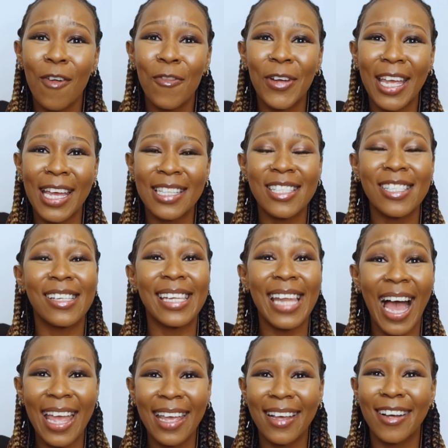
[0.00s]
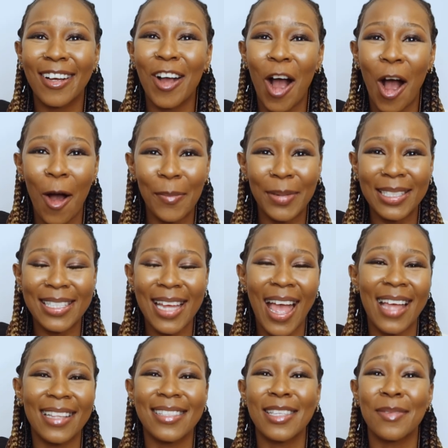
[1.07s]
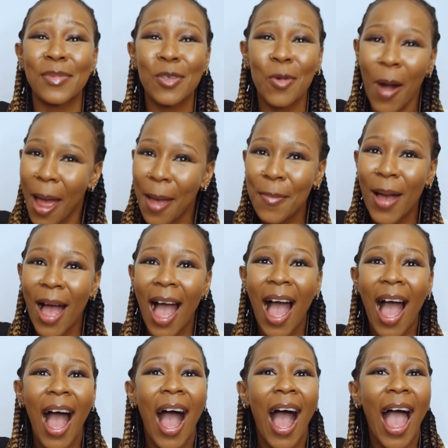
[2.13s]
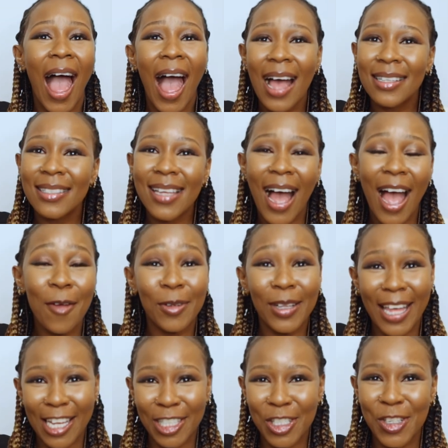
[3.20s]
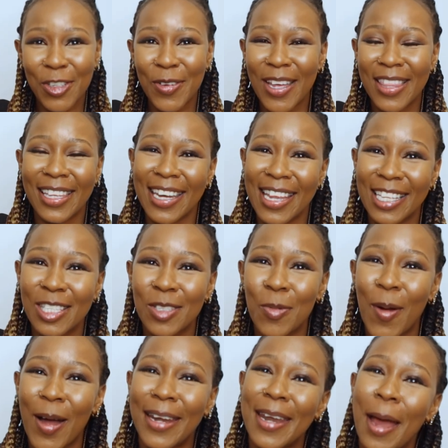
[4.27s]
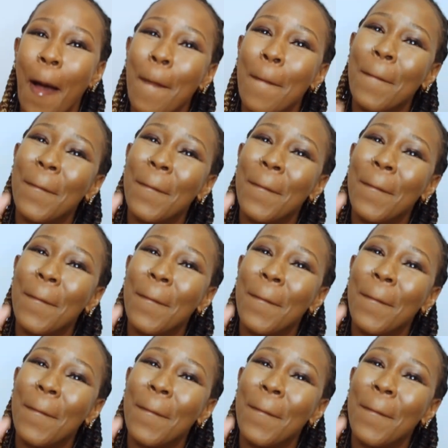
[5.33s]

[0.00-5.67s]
don't forget to like, comment, and subscribe. And I will catch you in the next one.